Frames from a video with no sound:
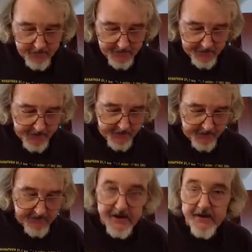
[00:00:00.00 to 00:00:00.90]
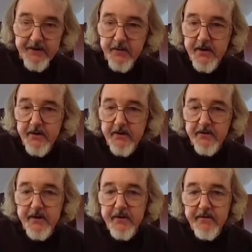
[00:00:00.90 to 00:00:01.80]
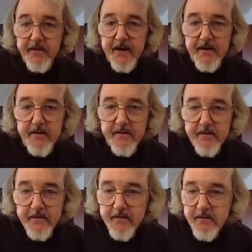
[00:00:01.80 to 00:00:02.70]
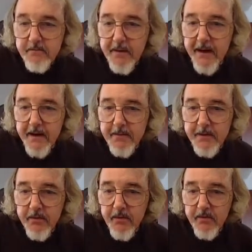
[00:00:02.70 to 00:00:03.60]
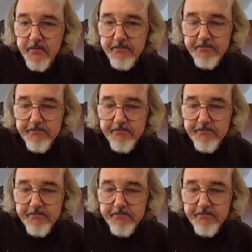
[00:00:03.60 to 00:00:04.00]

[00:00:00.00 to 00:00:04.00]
Sometimes you can see out the windows and you can find bad people.